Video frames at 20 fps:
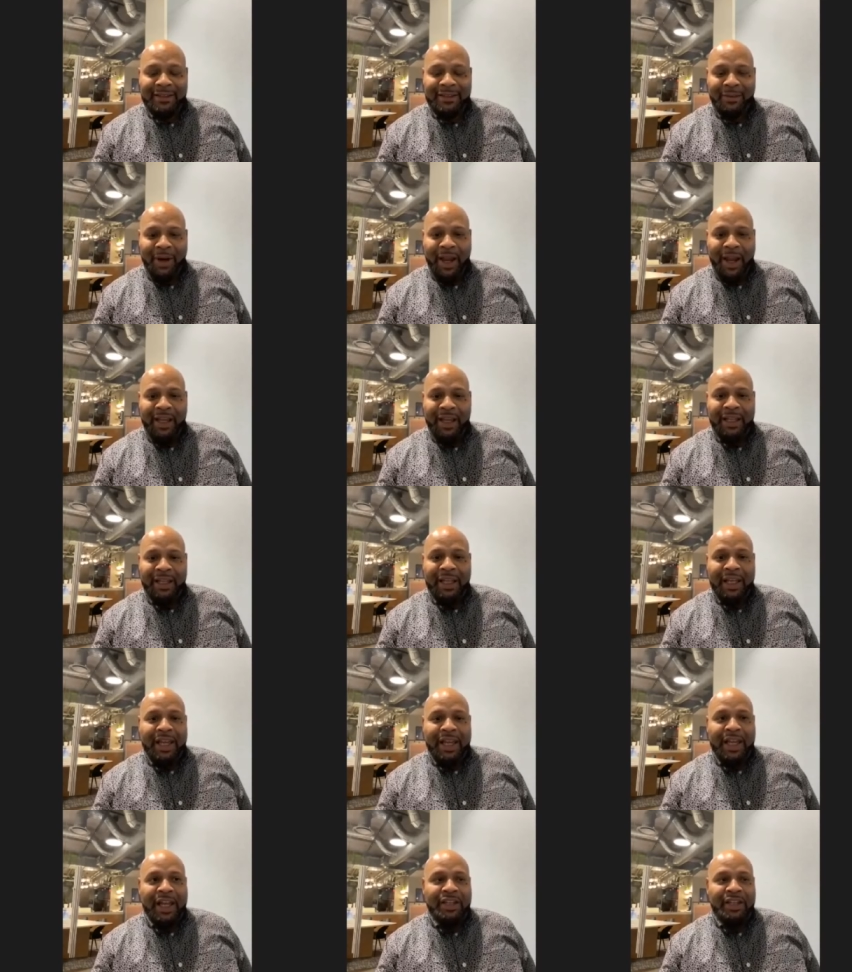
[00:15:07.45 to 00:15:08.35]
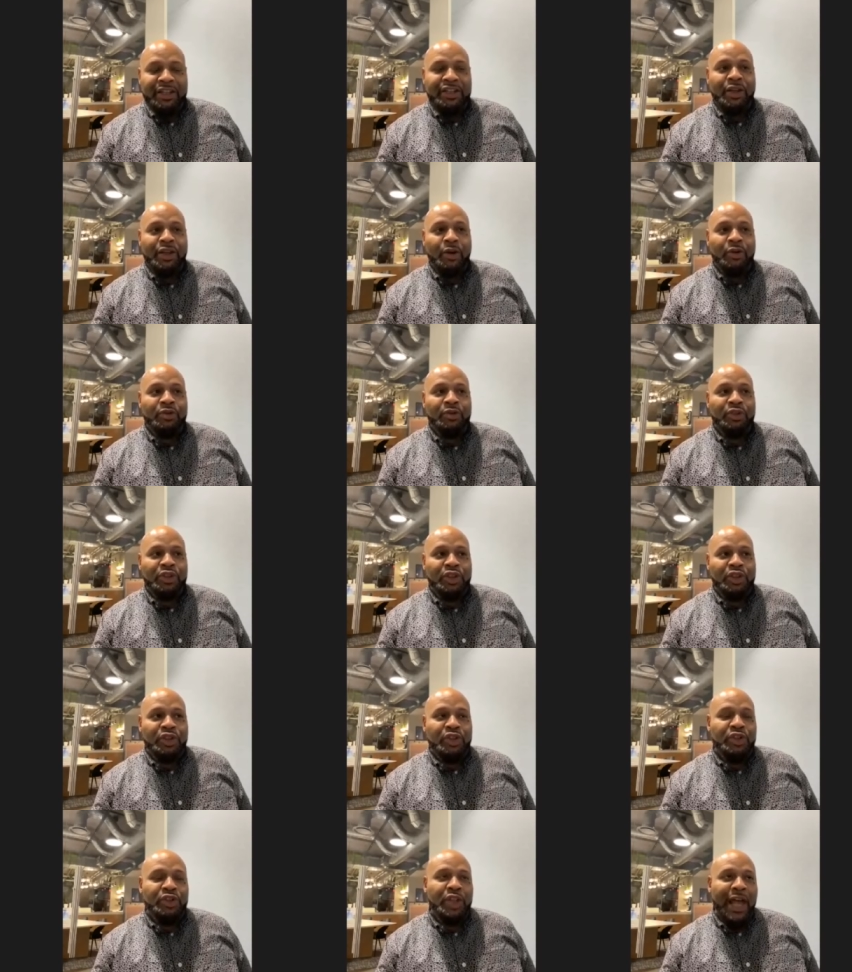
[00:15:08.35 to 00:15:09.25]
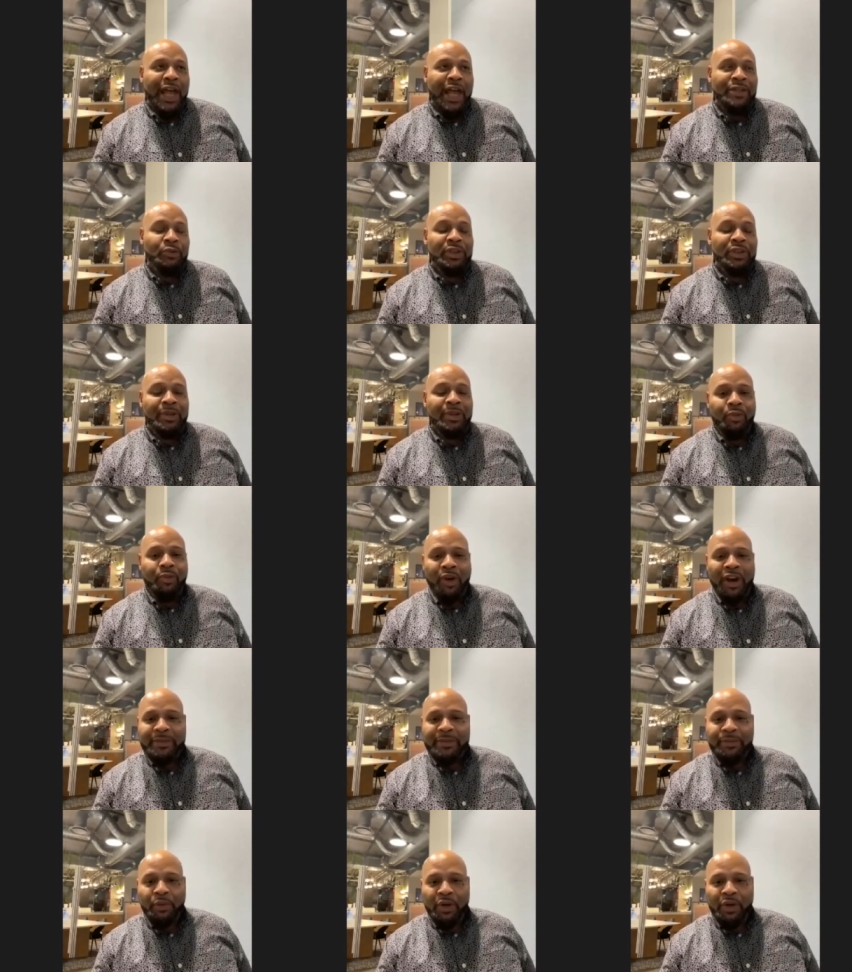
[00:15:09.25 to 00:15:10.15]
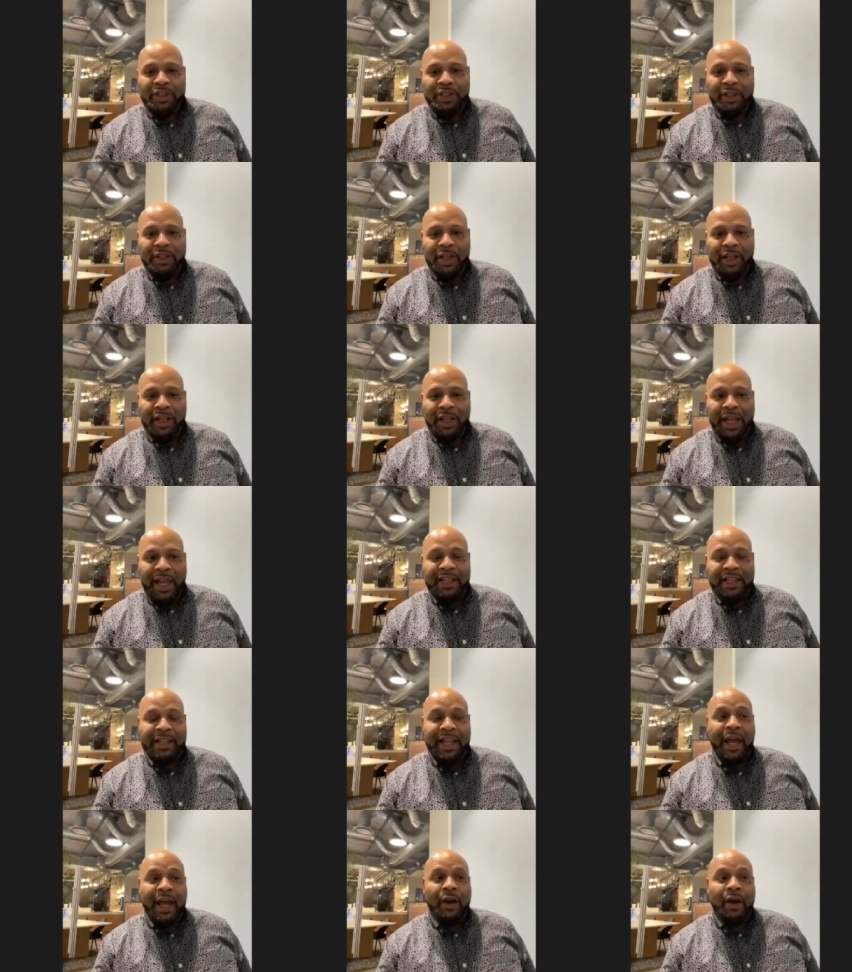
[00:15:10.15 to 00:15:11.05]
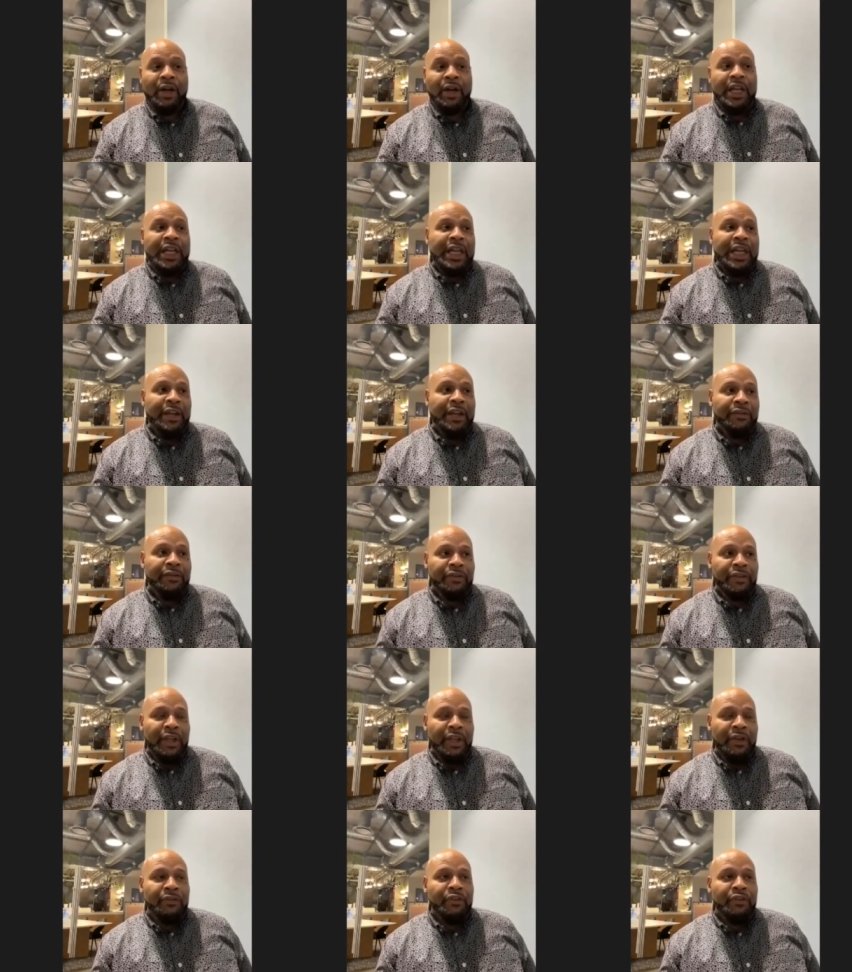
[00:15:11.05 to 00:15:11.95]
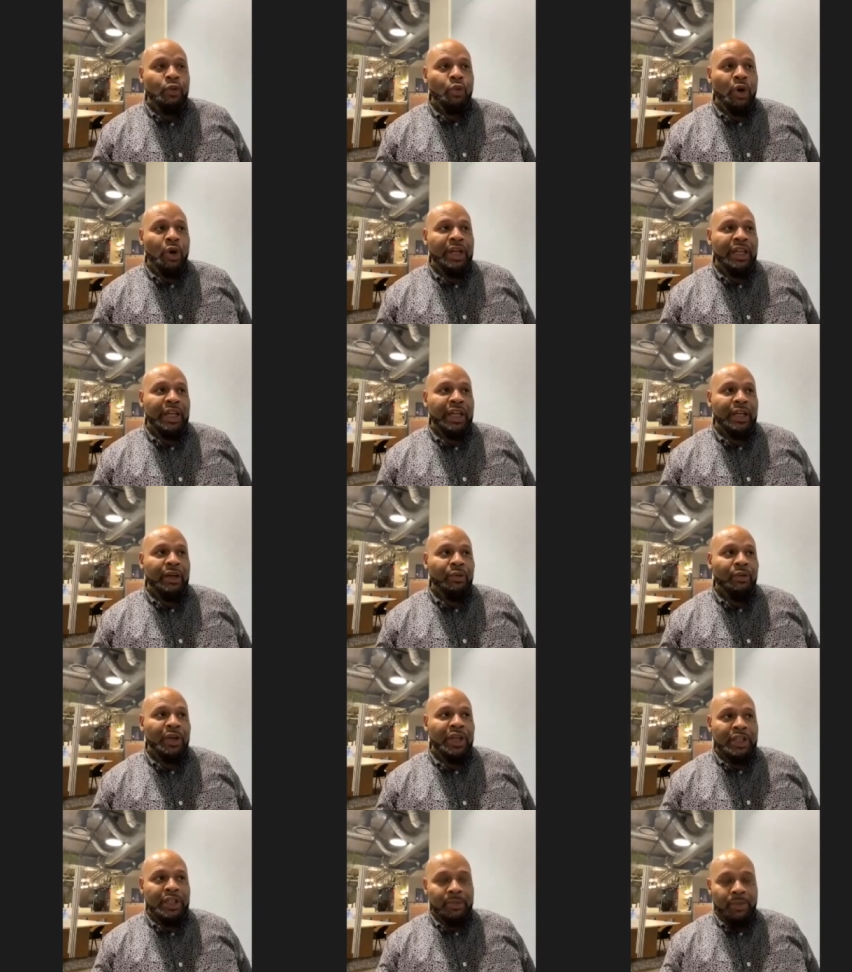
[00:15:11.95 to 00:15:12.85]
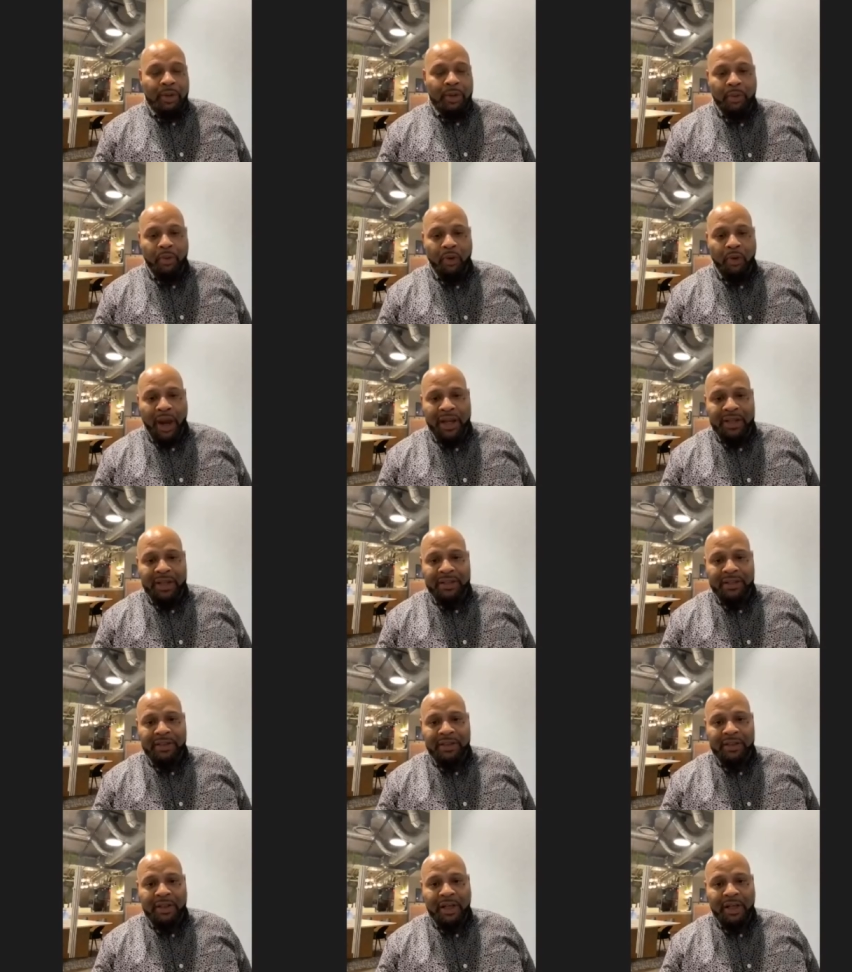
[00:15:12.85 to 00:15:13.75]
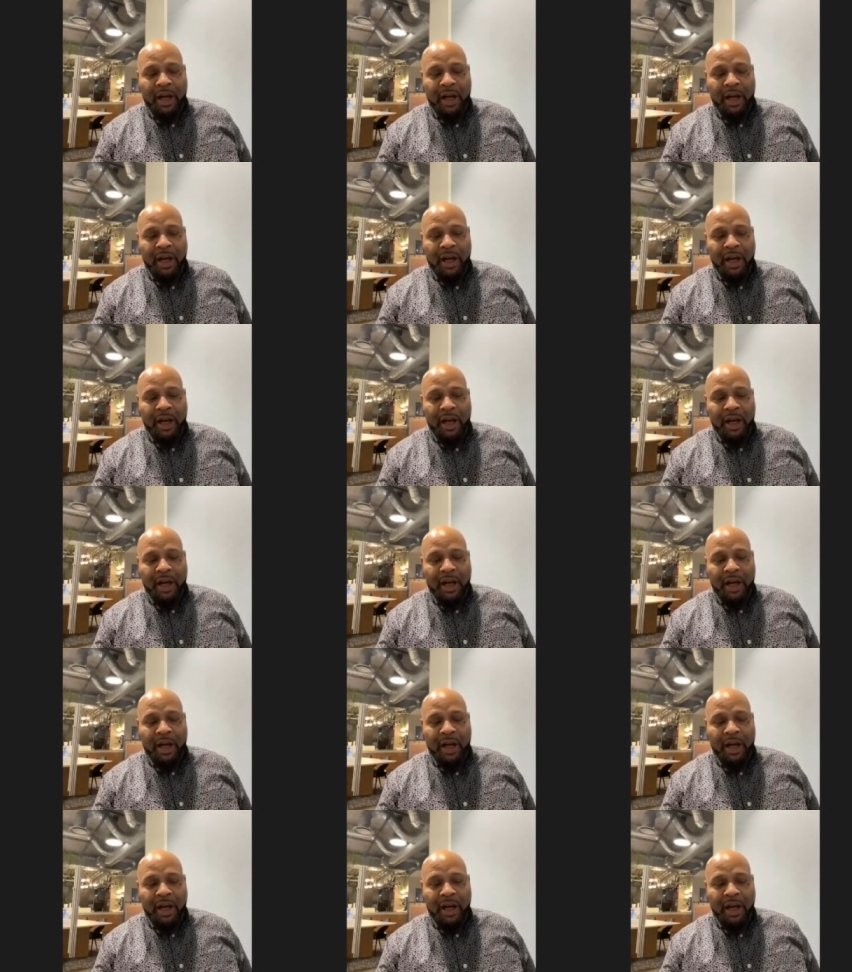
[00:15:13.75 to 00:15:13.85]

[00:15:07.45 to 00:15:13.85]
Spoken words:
right? And so that's what the price points are looking like. Now, if you want to get a price,